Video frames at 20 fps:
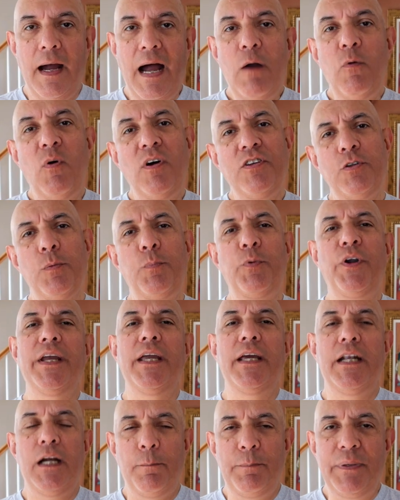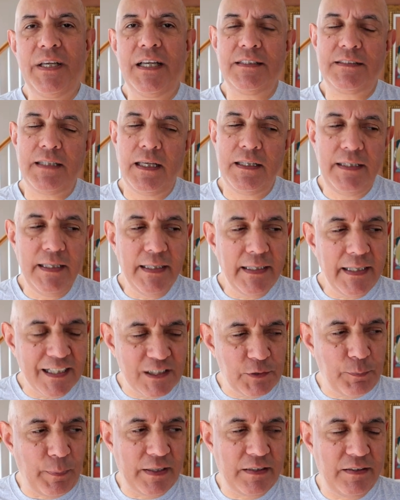I want to bring it up because I think
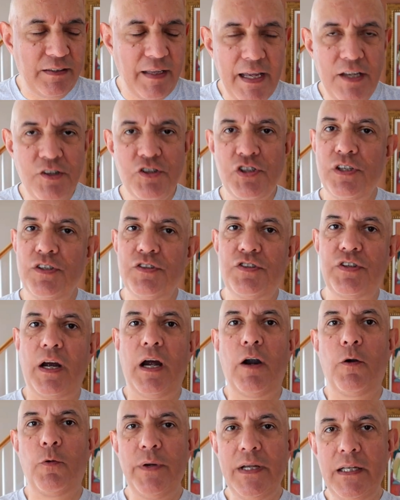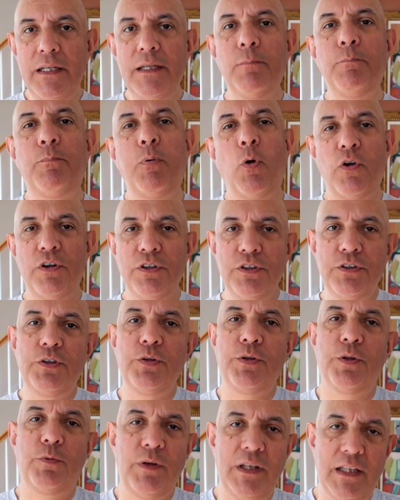expectations are really important to the